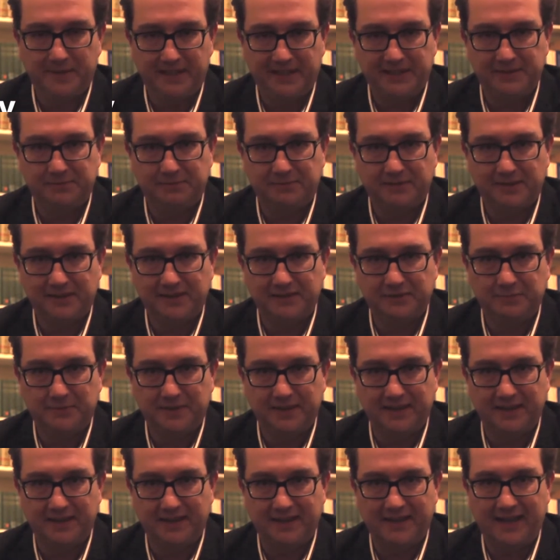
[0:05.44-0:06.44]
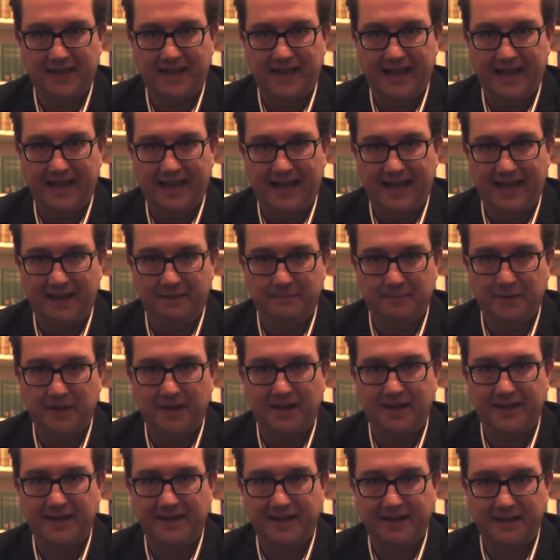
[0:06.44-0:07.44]
Peace Prize winner and
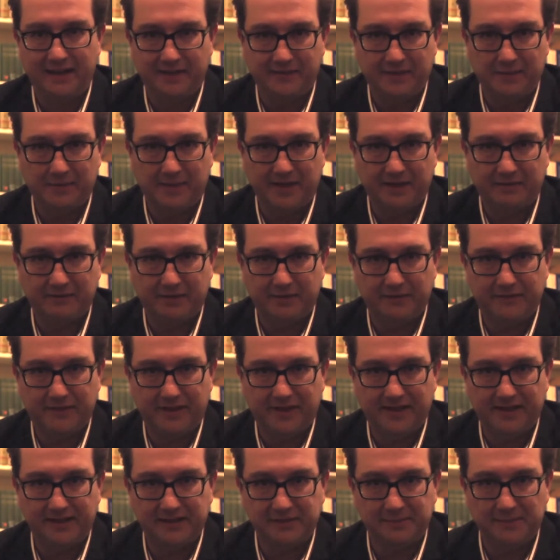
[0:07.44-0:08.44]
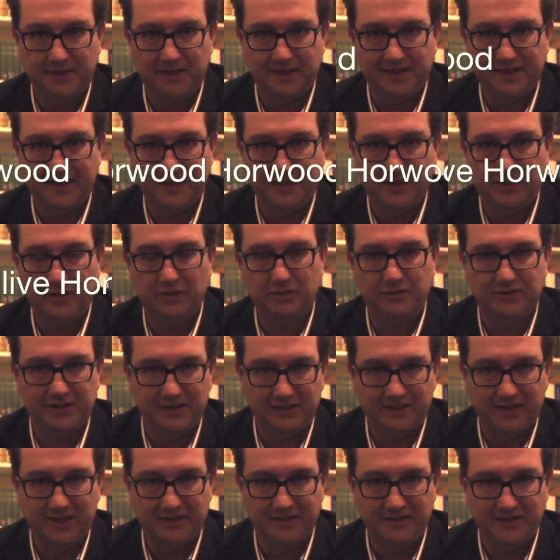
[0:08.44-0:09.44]
pioneer of the microfinance market, who's
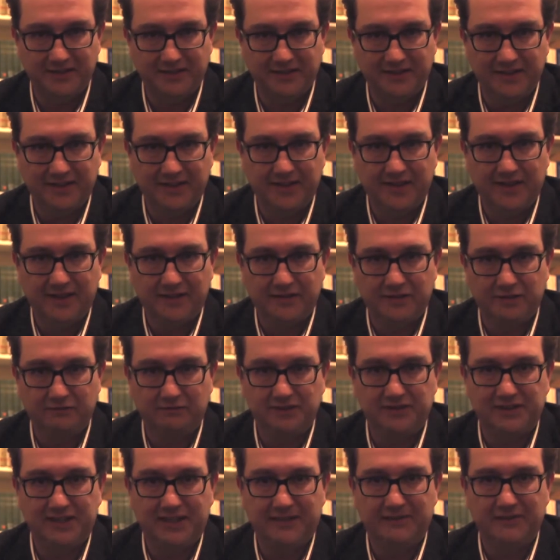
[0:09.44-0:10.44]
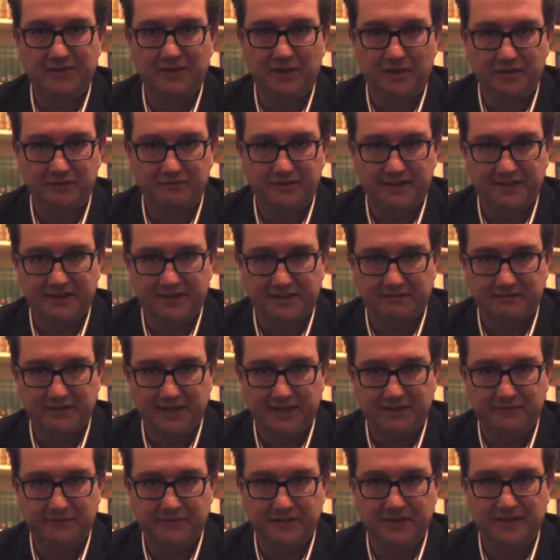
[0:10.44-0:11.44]
in London to receive an honorary
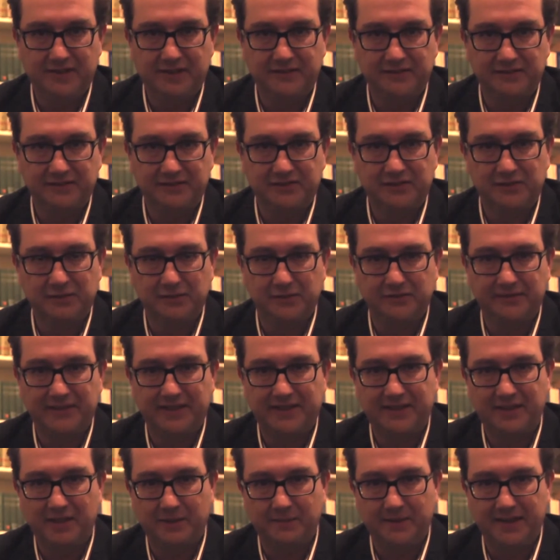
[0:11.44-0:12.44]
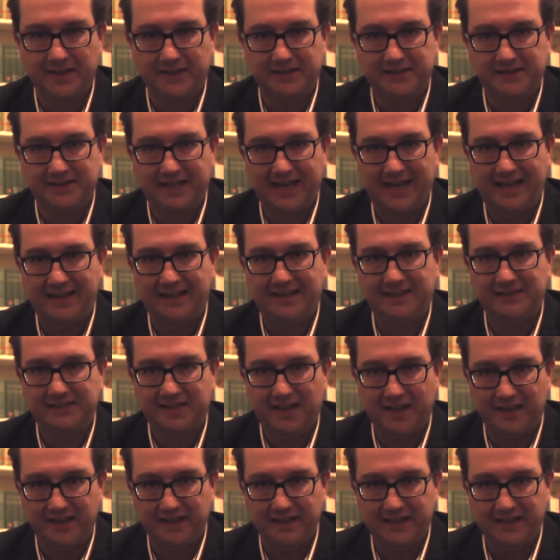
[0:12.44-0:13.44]
degree from the London School of Economics, and he's
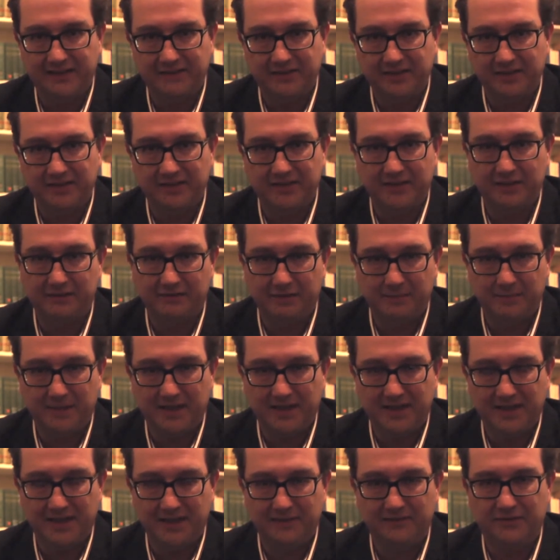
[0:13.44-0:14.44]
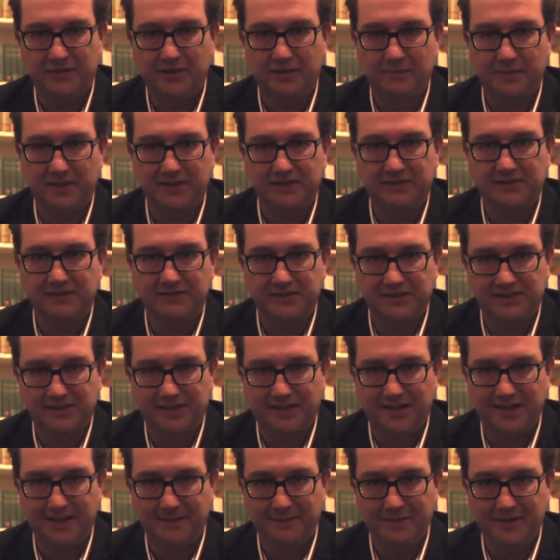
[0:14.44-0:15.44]
kindly given EuroMoney a few minutes of his
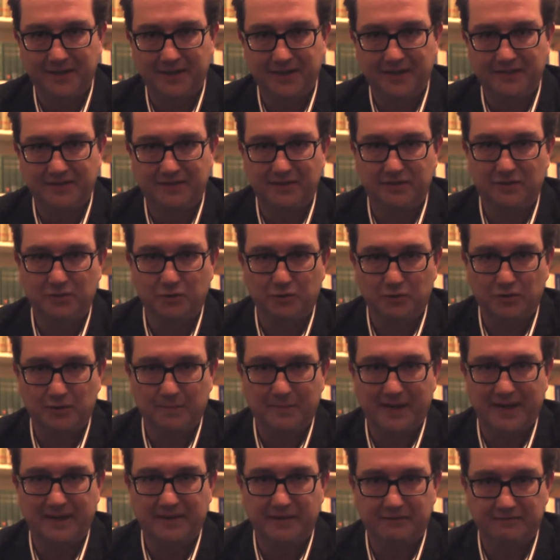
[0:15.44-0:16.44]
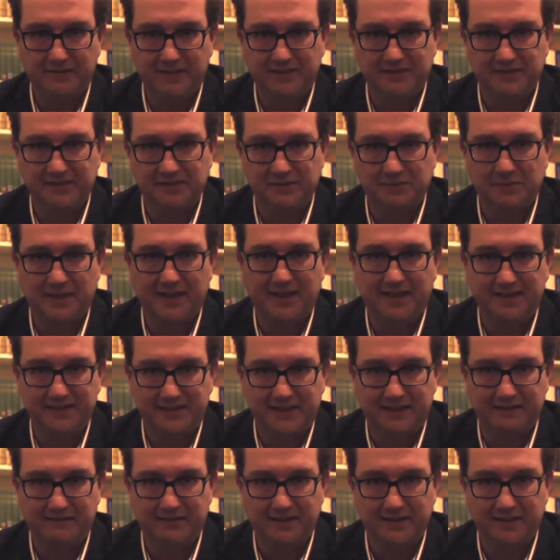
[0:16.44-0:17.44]
time to talk about the reasons why he's
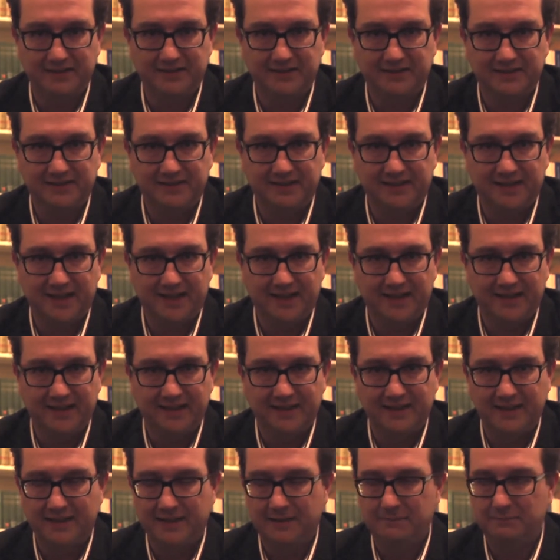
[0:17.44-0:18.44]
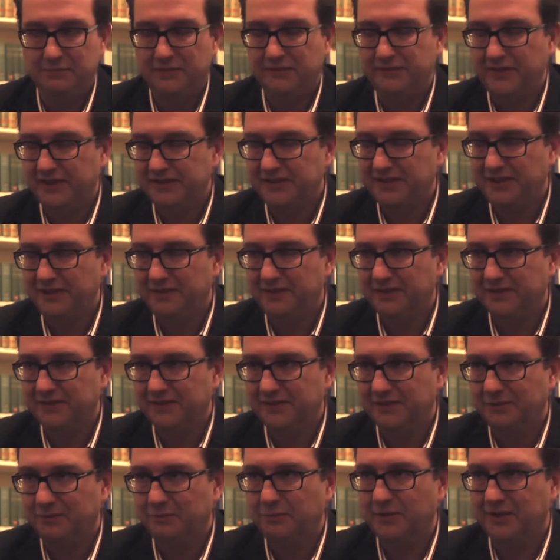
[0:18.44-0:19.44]
here in London today. Professor
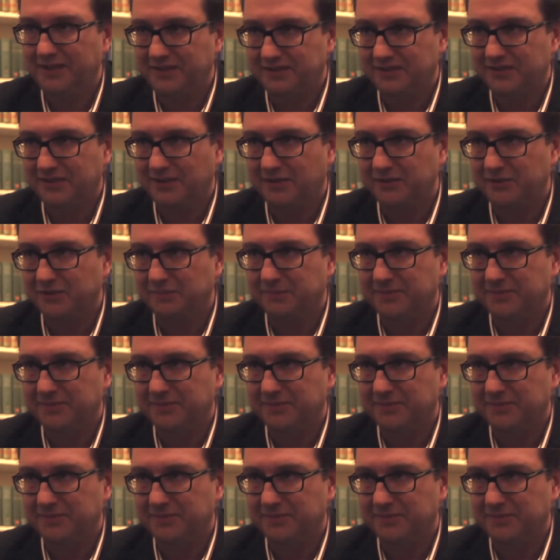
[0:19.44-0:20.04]
Yunus, what is social